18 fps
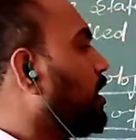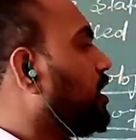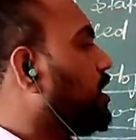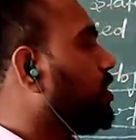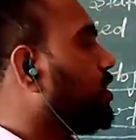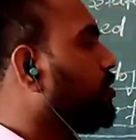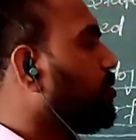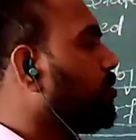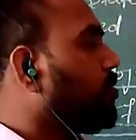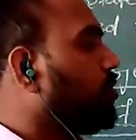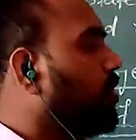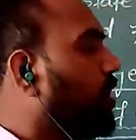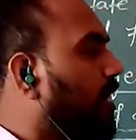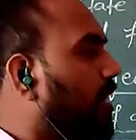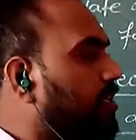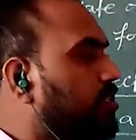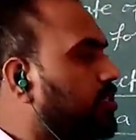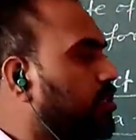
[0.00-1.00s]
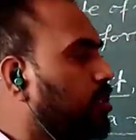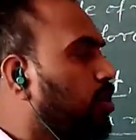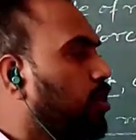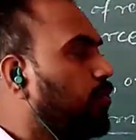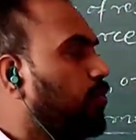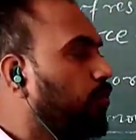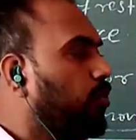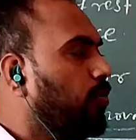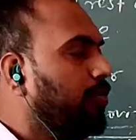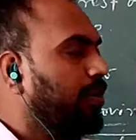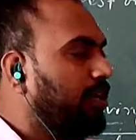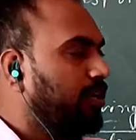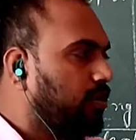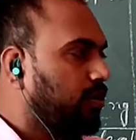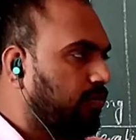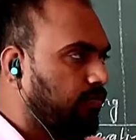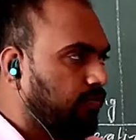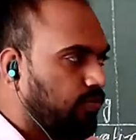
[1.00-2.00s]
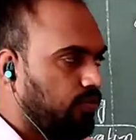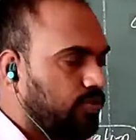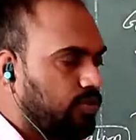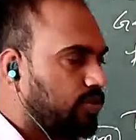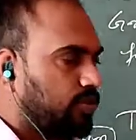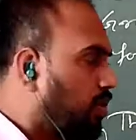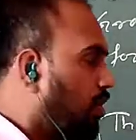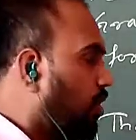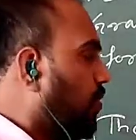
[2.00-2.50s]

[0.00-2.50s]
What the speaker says: is known as moment of force.